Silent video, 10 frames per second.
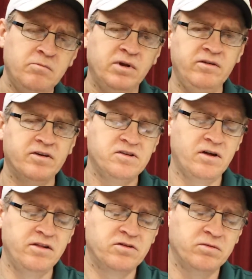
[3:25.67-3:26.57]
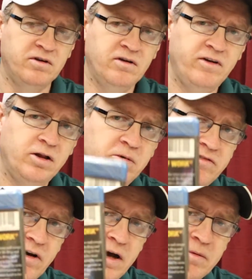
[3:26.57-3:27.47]
I believe I saw this one available
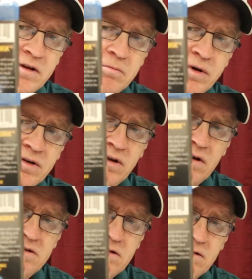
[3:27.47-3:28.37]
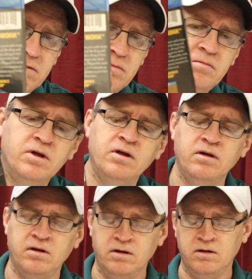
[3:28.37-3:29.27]
for Hamilton Books also.
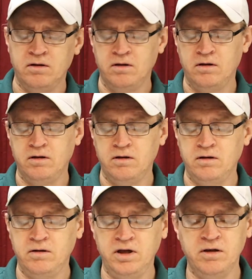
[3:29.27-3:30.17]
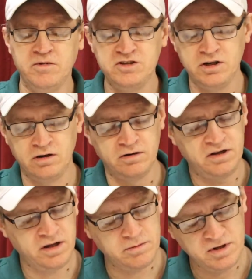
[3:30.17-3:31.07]
Uh, Image
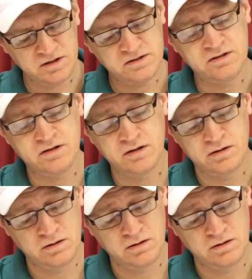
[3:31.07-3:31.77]
Entertainment.